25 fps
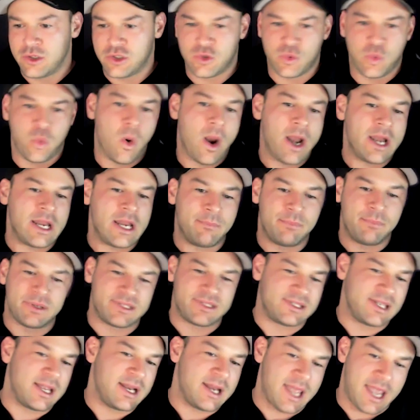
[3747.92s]

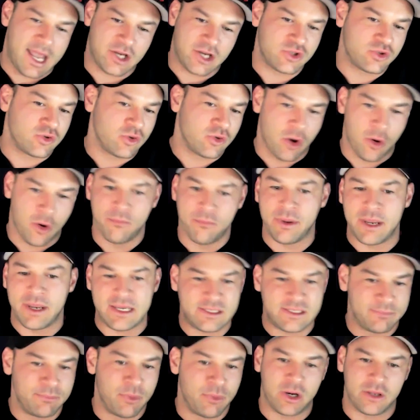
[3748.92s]
20% extra
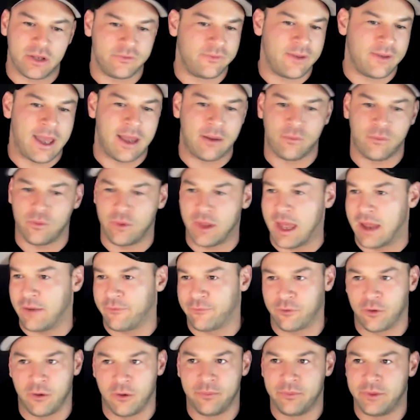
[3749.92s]
obese body fat
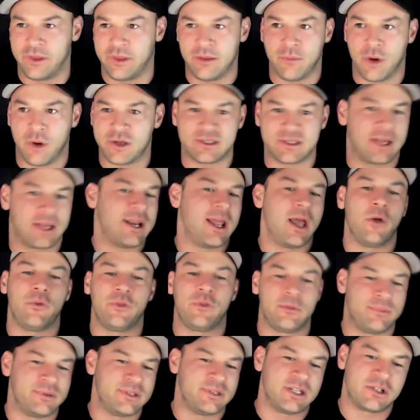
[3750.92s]
from the most
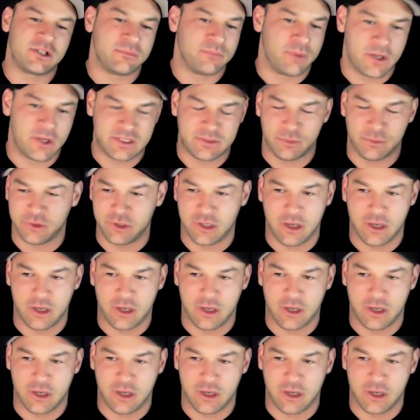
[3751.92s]
unhealthy position possible.